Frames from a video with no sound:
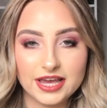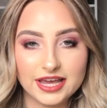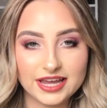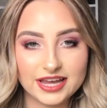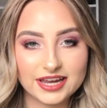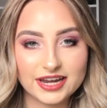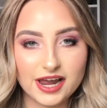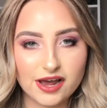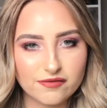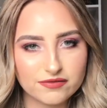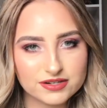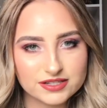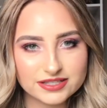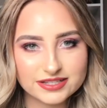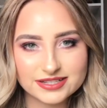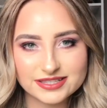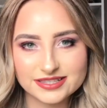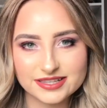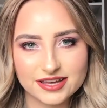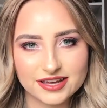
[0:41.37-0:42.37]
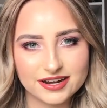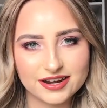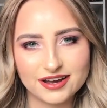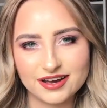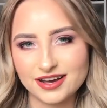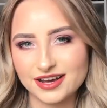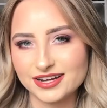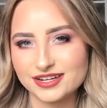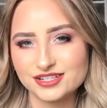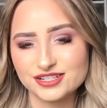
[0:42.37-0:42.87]
and ever since then
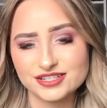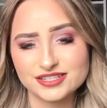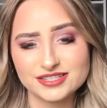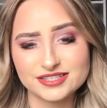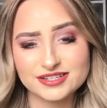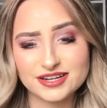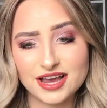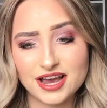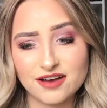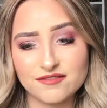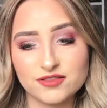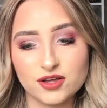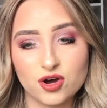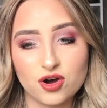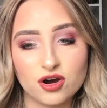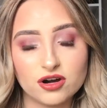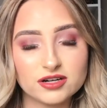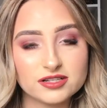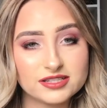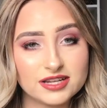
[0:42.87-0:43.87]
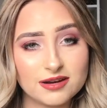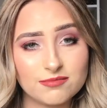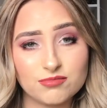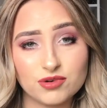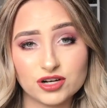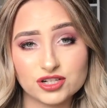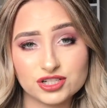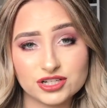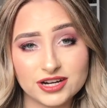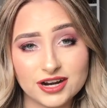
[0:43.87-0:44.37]
I just have the hardest time
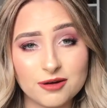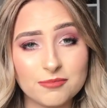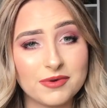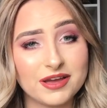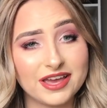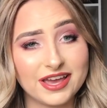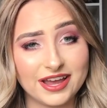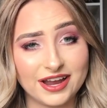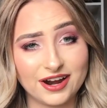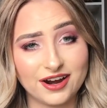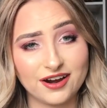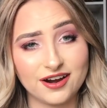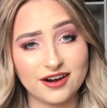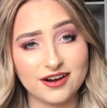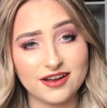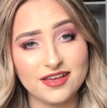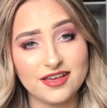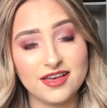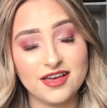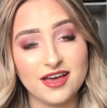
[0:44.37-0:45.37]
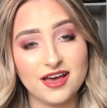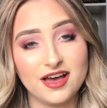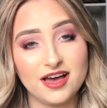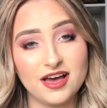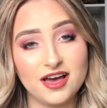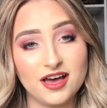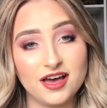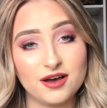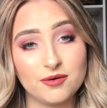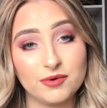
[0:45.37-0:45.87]
brushing out my hair
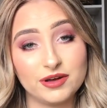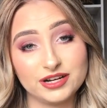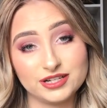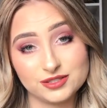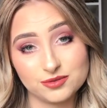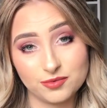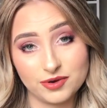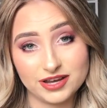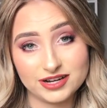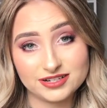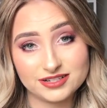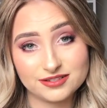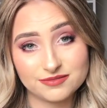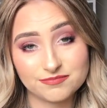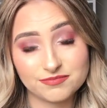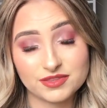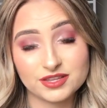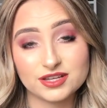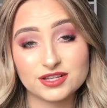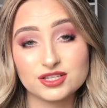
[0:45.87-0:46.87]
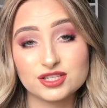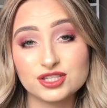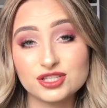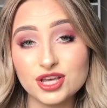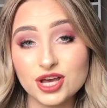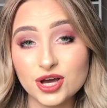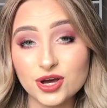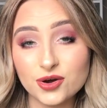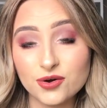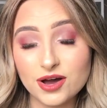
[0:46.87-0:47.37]
uh, when it's wet.
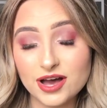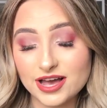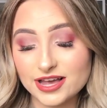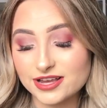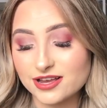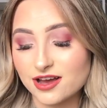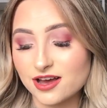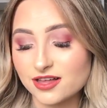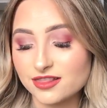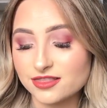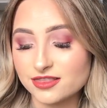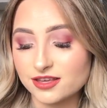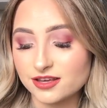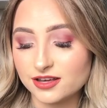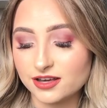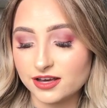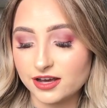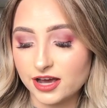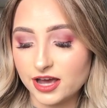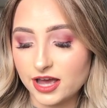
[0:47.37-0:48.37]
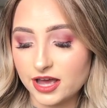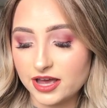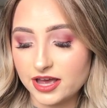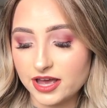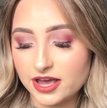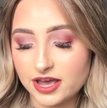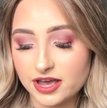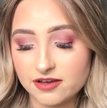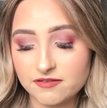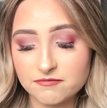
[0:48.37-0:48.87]
So I got the
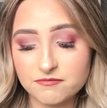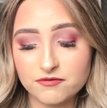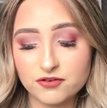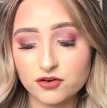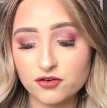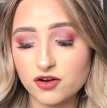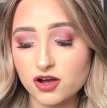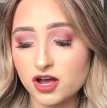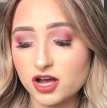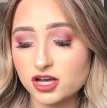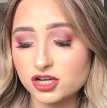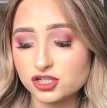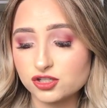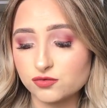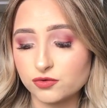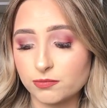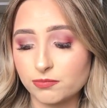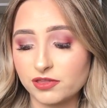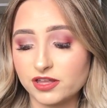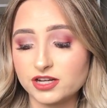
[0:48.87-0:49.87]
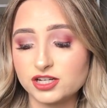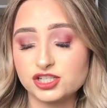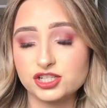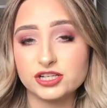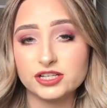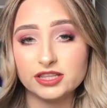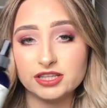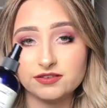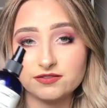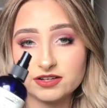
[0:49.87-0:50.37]
Enfarage
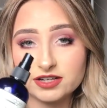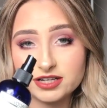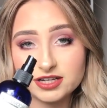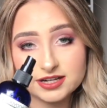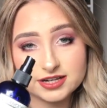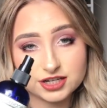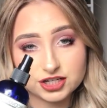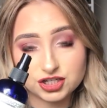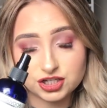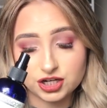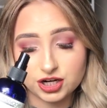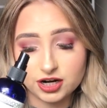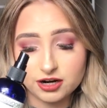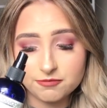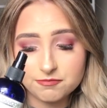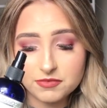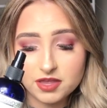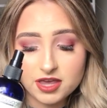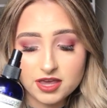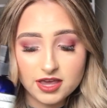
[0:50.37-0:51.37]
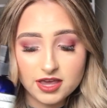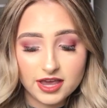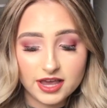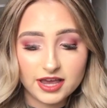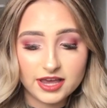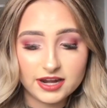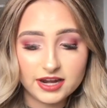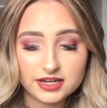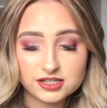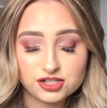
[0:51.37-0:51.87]
Replenishing Leave-In Conditioner
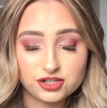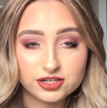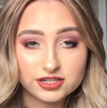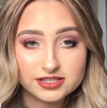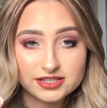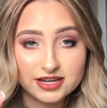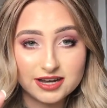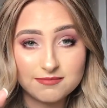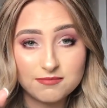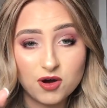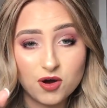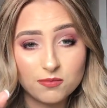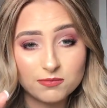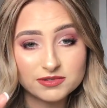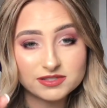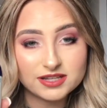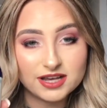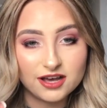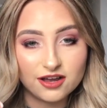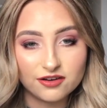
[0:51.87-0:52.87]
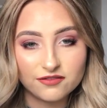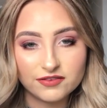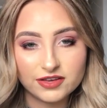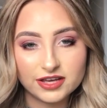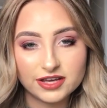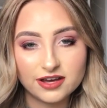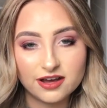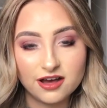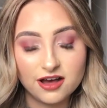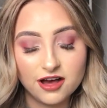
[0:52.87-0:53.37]
and as you can see, I'm almost out of
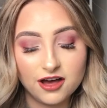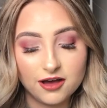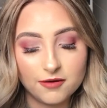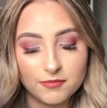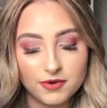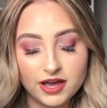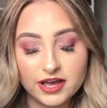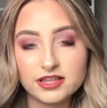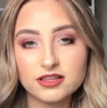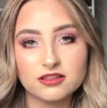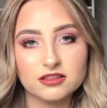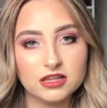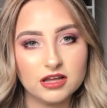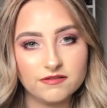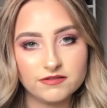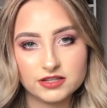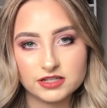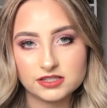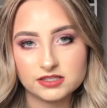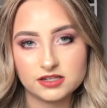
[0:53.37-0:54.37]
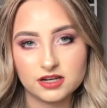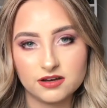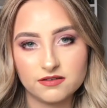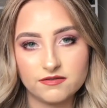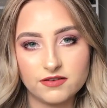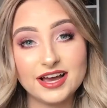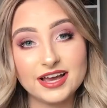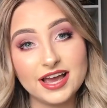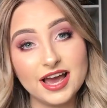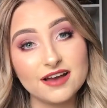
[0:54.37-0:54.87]
it. Um, I love this
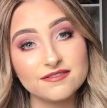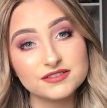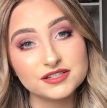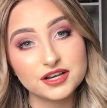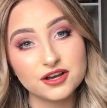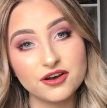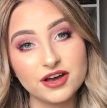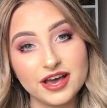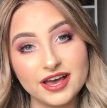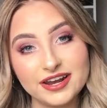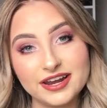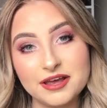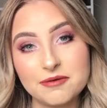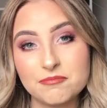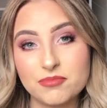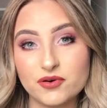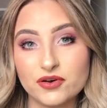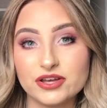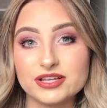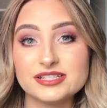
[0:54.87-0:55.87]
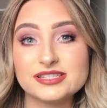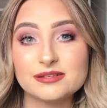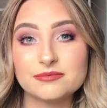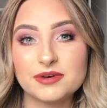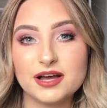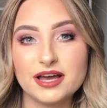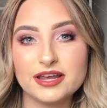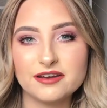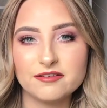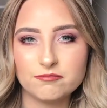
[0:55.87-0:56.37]
stuff. I have to go ahead and put some
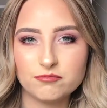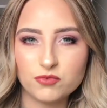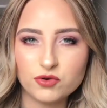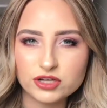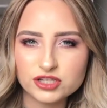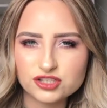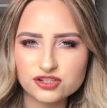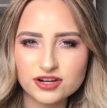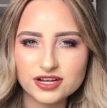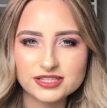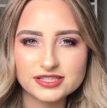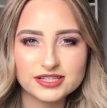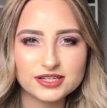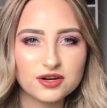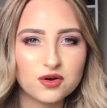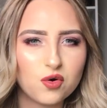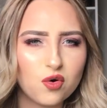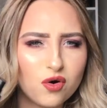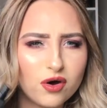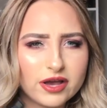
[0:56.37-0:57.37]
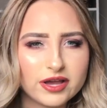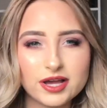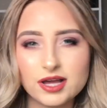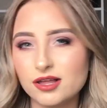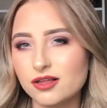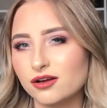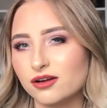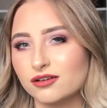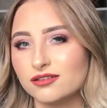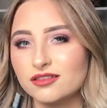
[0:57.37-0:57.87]
kind of moisturizing
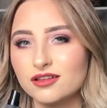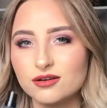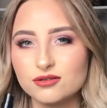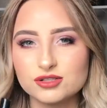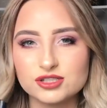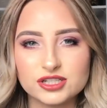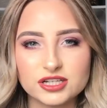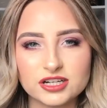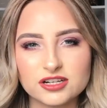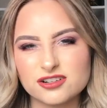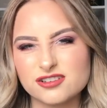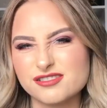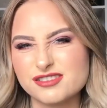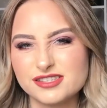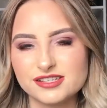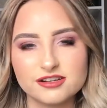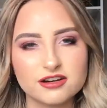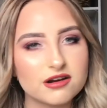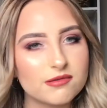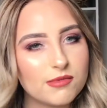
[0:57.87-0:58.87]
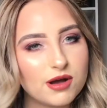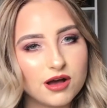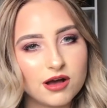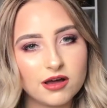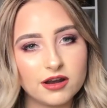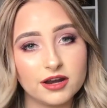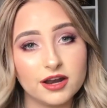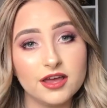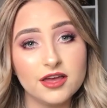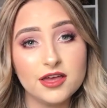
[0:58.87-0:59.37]
oil or lotion or serum
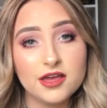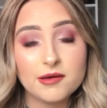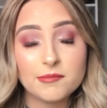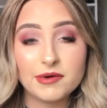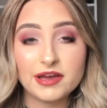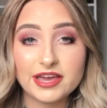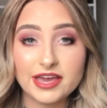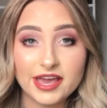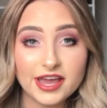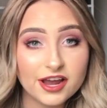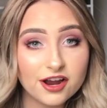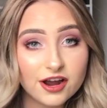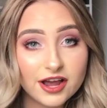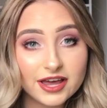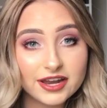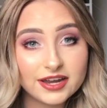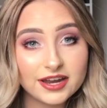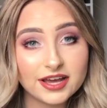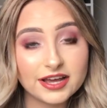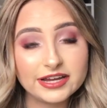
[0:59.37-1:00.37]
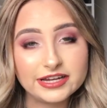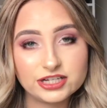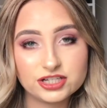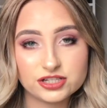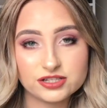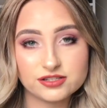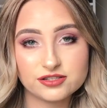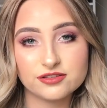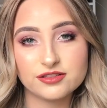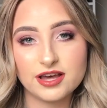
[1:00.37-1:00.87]
on my hair at night
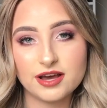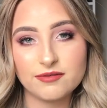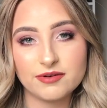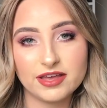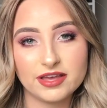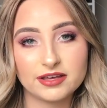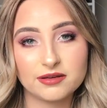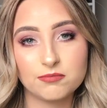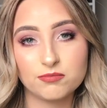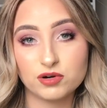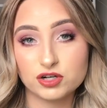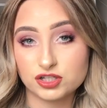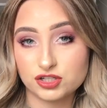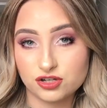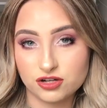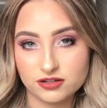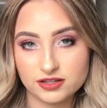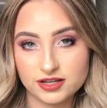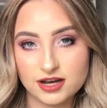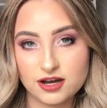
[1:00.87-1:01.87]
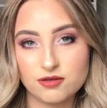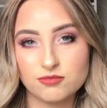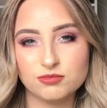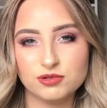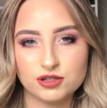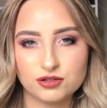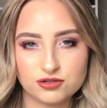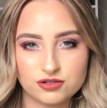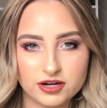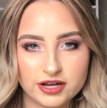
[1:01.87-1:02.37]
just so that way I can brush it all out,
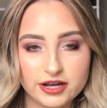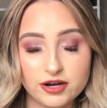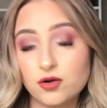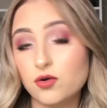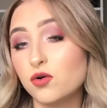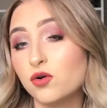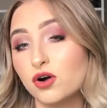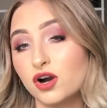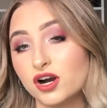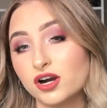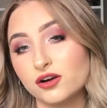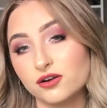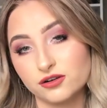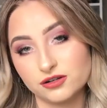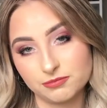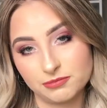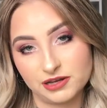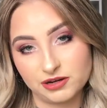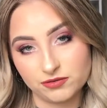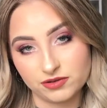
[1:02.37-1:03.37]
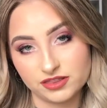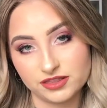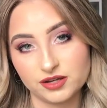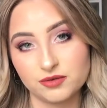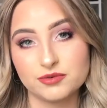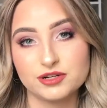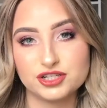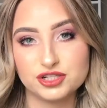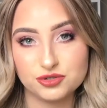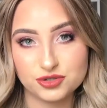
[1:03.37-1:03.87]
blow dry, or go to bed with
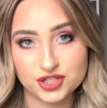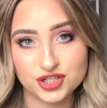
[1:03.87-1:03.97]
it, which you